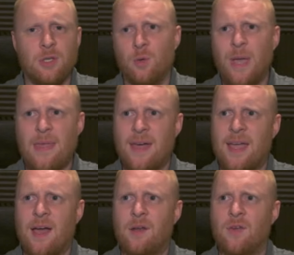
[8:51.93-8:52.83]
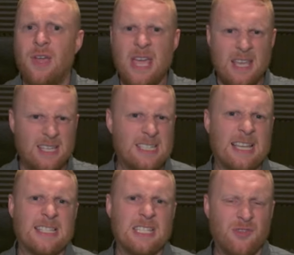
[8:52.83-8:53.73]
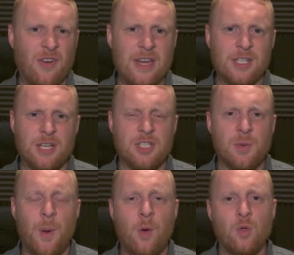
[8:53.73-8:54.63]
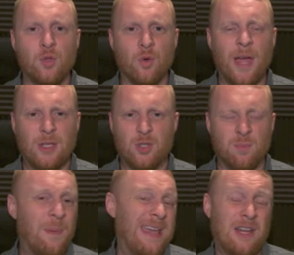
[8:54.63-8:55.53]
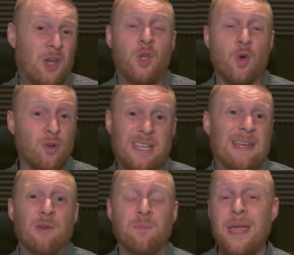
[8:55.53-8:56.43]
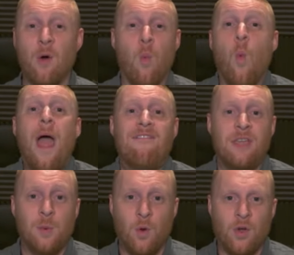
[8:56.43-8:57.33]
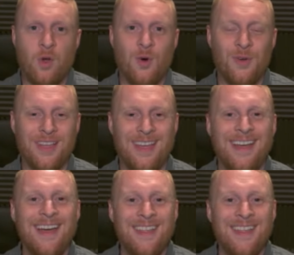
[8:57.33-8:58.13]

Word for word: and you get that kind of satisfaction, I suppose, or that just being a good guildmate or whatever you want to call it,